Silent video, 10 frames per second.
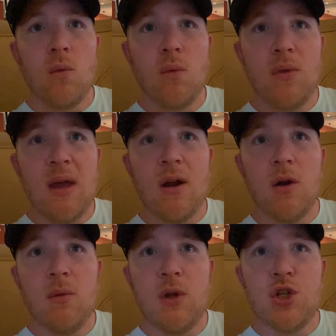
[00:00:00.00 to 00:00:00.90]

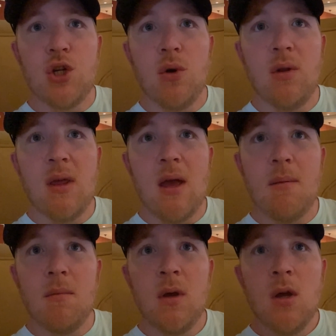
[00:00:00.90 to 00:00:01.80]
there, we showed
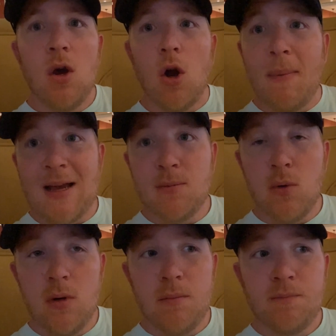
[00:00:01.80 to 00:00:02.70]
them our
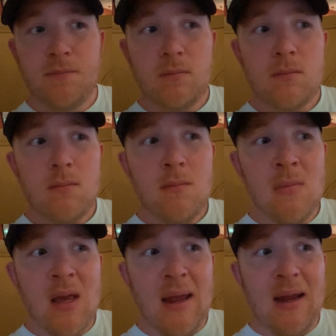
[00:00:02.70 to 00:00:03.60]
passport
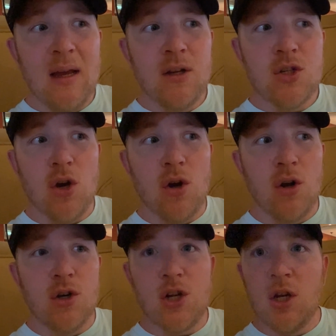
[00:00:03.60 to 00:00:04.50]
and
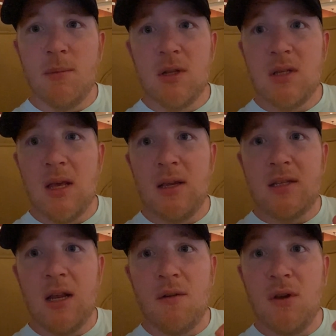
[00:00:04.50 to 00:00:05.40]
our documents. They
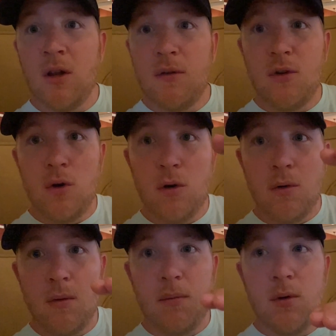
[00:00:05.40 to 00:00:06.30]
said, have any of your
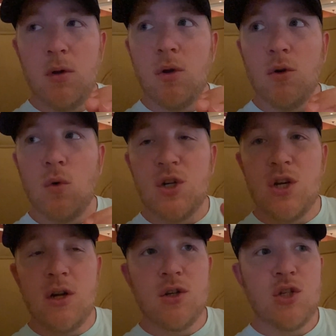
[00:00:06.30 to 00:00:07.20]

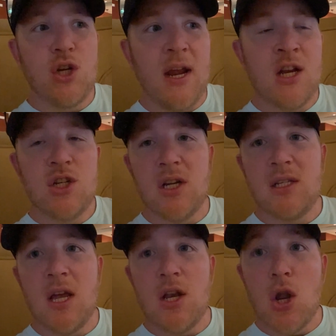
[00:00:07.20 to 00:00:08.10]
questionnaires changed? I
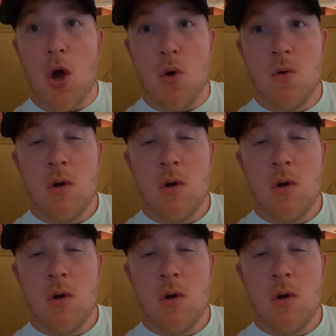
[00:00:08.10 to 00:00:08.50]
said no.